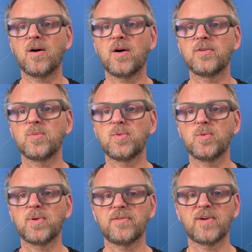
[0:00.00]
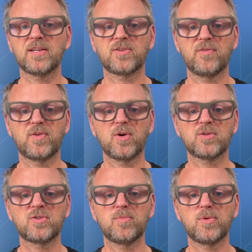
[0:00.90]
on your blue pill device. So if you go
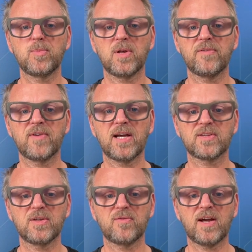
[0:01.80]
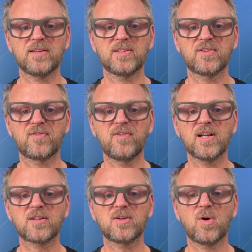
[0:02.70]
to your blue pill device and you find this field